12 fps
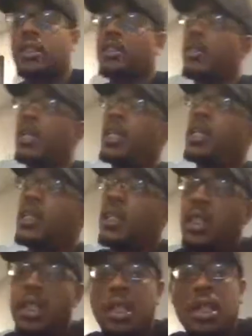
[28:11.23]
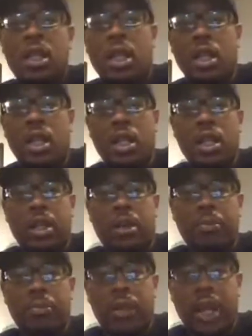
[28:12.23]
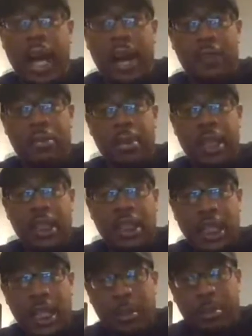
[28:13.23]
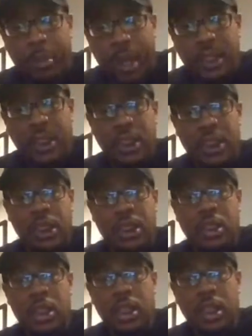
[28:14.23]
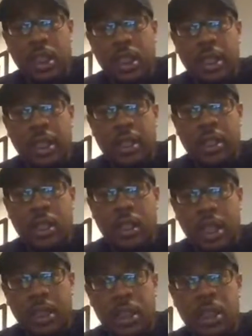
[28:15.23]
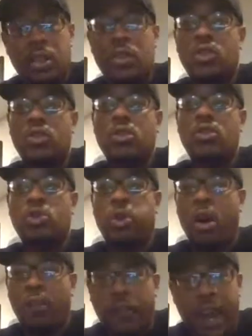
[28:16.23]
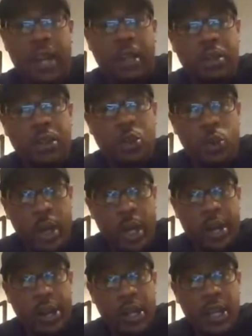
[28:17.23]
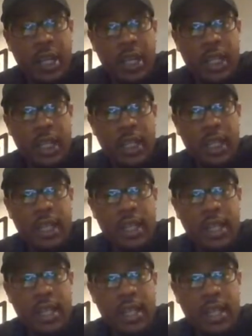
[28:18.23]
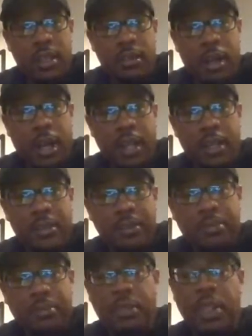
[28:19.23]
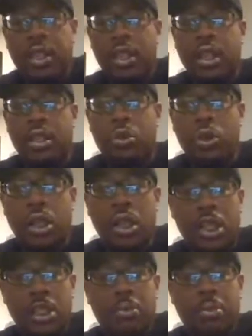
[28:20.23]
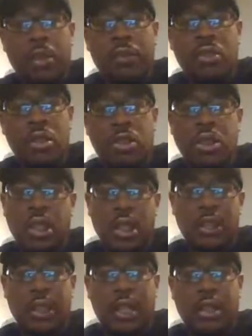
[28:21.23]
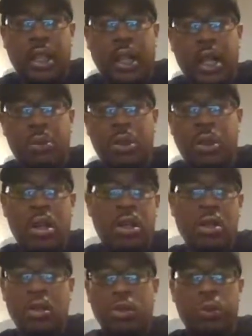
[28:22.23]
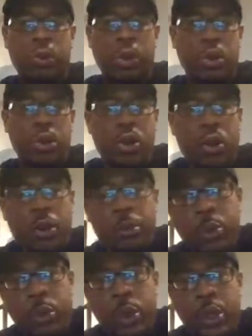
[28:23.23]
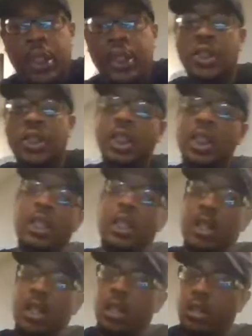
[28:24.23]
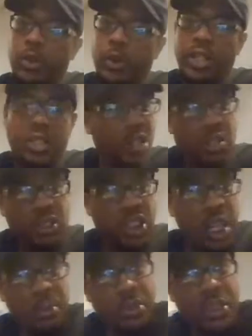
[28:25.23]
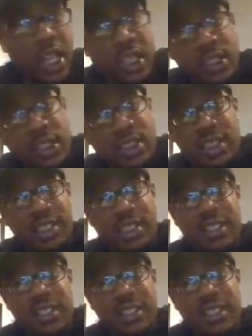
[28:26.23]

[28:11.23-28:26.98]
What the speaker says: All right. And they have a big celebration in London's Trafalgar Square, right? And Queen Elizabeth, you know, she goes out there with all her little royal garb on and she greets her subjects